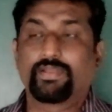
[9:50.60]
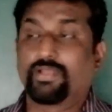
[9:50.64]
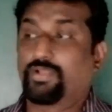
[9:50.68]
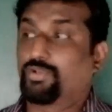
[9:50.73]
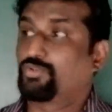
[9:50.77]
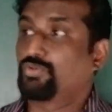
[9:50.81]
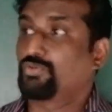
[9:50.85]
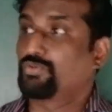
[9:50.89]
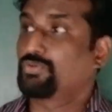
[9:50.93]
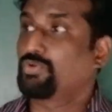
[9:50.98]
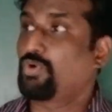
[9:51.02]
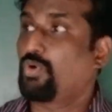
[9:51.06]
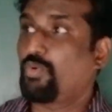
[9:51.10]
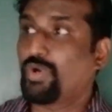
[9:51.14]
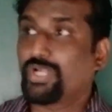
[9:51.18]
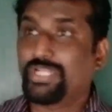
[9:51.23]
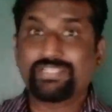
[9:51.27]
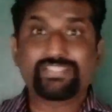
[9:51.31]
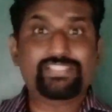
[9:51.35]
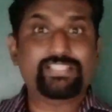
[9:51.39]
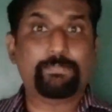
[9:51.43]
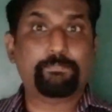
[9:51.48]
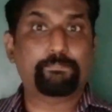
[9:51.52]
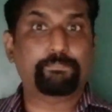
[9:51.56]
to know what
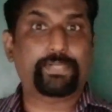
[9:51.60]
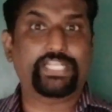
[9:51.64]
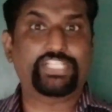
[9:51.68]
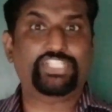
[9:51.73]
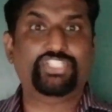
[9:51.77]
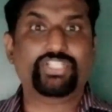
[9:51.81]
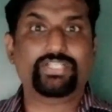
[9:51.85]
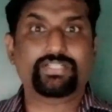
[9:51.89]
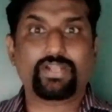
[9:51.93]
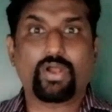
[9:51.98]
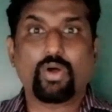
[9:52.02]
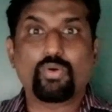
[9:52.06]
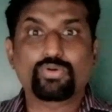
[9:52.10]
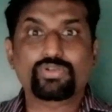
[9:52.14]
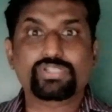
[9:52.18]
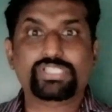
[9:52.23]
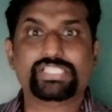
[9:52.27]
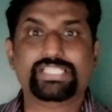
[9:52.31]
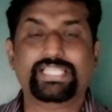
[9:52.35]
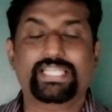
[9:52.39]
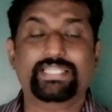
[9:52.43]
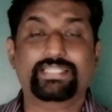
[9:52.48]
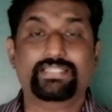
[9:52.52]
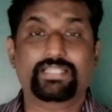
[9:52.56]
is the pressure
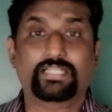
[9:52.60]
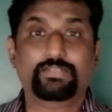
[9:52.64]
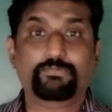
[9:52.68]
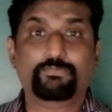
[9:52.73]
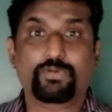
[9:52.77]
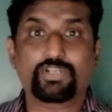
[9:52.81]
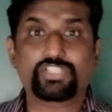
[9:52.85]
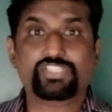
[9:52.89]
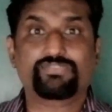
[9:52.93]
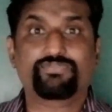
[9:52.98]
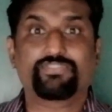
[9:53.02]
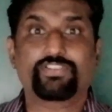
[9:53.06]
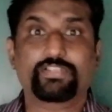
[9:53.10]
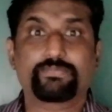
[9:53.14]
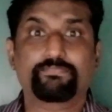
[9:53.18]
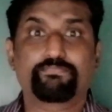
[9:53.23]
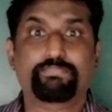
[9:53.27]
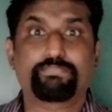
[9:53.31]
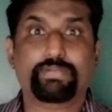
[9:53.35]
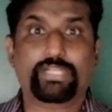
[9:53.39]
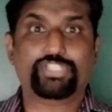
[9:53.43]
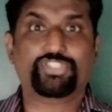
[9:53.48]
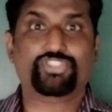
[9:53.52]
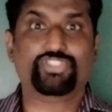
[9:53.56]
outside, atmospheric
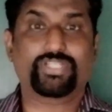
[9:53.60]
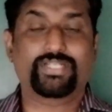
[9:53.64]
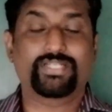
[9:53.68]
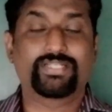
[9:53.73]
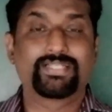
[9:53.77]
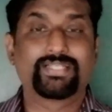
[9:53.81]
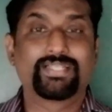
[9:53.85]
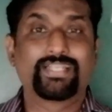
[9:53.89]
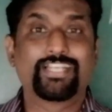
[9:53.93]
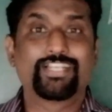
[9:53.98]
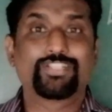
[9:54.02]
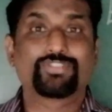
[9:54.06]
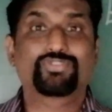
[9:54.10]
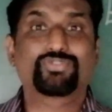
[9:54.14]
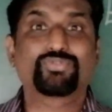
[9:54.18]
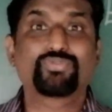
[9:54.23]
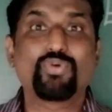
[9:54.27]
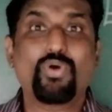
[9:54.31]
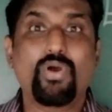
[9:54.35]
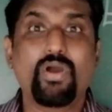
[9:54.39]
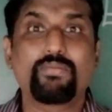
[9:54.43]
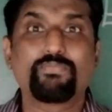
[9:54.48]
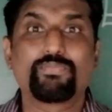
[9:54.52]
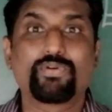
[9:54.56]
pressure, to
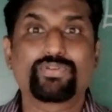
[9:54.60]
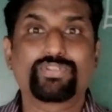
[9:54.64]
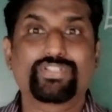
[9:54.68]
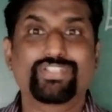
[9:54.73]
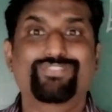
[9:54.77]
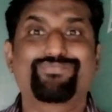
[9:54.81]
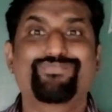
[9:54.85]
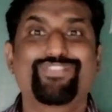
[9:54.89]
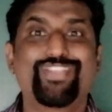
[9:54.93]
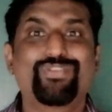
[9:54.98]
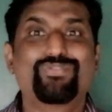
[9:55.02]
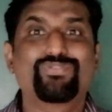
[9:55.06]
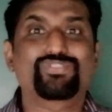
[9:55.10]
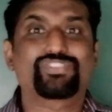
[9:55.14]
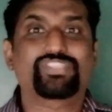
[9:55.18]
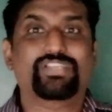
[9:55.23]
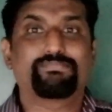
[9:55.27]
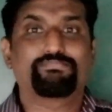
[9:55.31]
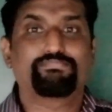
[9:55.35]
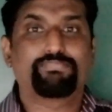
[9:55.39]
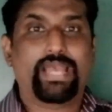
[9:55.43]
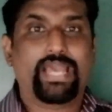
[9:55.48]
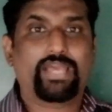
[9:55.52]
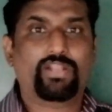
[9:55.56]
know about it, we use a
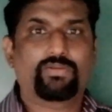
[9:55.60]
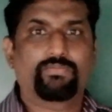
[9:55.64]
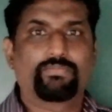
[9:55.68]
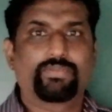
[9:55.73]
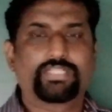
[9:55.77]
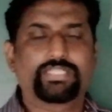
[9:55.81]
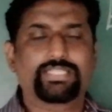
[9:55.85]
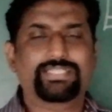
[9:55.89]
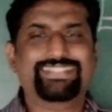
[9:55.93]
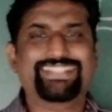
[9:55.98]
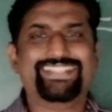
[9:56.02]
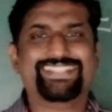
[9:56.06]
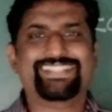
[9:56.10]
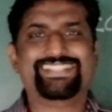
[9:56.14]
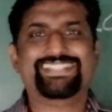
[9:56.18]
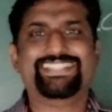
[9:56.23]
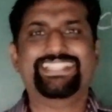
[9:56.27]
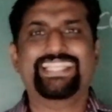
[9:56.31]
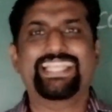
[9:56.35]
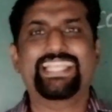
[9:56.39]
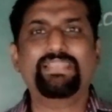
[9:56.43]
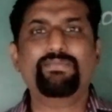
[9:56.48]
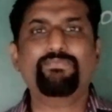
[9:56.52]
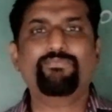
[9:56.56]
barometer. The
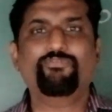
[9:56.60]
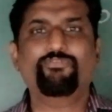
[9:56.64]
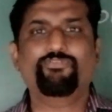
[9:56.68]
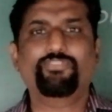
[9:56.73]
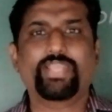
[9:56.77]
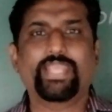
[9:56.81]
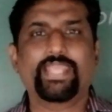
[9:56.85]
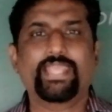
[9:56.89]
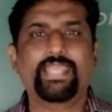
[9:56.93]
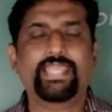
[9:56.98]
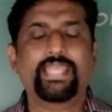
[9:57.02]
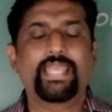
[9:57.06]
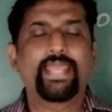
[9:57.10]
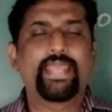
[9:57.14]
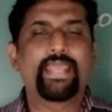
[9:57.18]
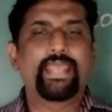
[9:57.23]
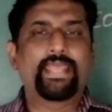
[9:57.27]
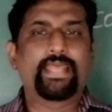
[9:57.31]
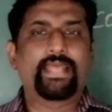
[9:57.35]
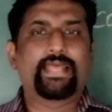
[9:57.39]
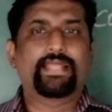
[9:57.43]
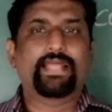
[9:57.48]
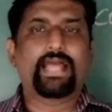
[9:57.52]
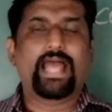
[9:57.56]
same way,
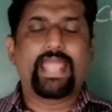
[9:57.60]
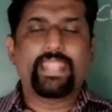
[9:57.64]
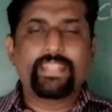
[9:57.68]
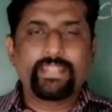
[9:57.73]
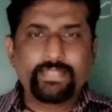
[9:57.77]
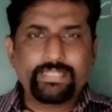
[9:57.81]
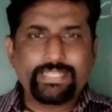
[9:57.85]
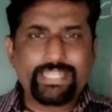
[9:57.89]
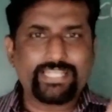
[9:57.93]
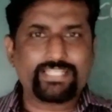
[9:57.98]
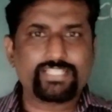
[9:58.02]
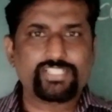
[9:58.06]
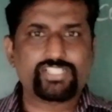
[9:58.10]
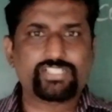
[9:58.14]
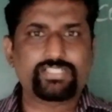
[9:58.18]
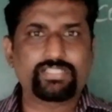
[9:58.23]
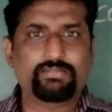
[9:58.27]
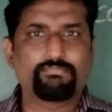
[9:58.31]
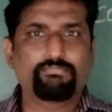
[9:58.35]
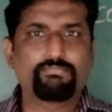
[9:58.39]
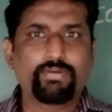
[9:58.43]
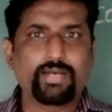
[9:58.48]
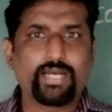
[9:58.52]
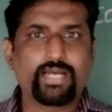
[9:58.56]
index
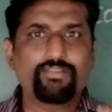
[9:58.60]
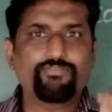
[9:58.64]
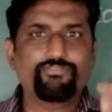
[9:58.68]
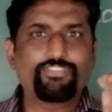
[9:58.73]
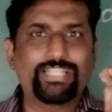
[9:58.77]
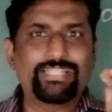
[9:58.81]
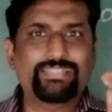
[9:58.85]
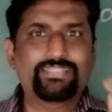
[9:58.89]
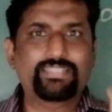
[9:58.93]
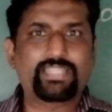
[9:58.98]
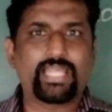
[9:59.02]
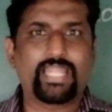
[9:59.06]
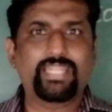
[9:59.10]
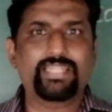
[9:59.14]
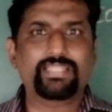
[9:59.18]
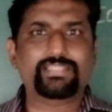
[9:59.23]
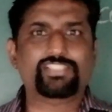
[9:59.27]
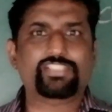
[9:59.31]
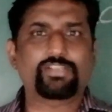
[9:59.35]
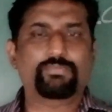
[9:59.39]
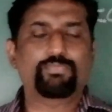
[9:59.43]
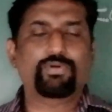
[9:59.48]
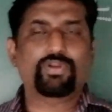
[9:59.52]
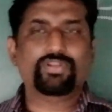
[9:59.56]
number will tell us
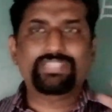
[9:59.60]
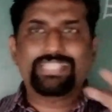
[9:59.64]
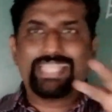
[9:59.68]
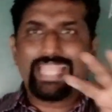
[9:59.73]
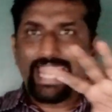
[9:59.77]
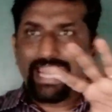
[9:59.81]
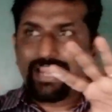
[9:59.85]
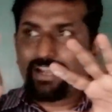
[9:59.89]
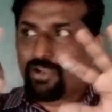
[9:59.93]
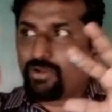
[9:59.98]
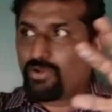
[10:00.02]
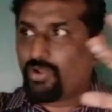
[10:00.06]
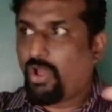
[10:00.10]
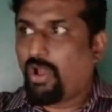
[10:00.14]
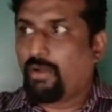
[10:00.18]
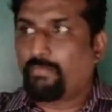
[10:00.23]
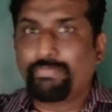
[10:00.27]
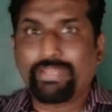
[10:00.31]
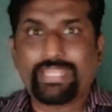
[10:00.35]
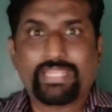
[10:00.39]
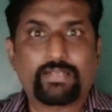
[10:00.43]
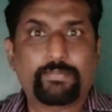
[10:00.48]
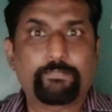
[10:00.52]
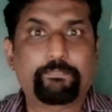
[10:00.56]
about the
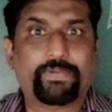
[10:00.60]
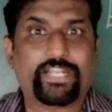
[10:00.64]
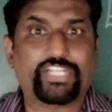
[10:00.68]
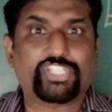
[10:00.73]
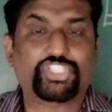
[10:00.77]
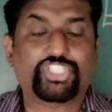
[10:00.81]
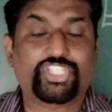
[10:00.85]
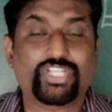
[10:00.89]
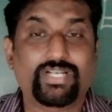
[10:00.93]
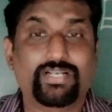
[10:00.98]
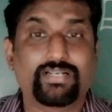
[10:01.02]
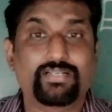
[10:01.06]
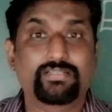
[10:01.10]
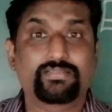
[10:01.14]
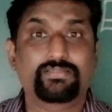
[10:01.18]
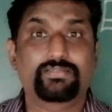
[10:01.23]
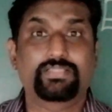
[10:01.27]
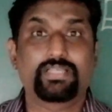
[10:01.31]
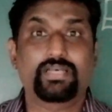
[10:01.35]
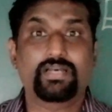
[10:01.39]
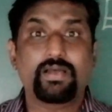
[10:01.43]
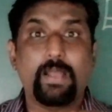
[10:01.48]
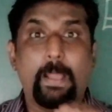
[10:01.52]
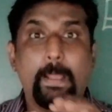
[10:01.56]
economic pressure,
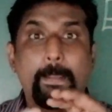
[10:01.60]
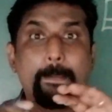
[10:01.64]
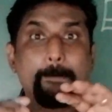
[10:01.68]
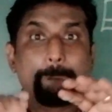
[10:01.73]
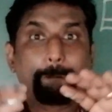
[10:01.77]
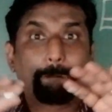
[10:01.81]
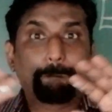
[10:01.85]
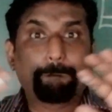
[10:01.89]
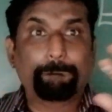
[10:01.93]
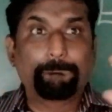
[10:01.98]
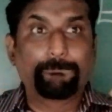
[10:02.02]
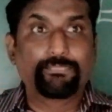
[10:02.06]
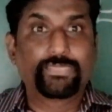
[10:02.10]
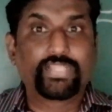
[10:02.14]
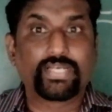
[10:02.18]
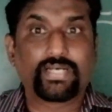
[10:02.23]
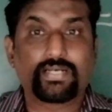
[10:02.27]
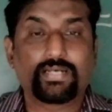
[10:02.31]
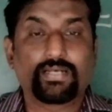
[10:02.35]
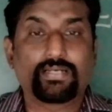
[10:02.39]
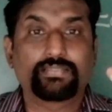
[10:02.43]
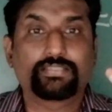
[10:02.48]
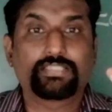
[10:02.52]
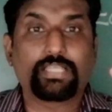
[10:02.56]
the the,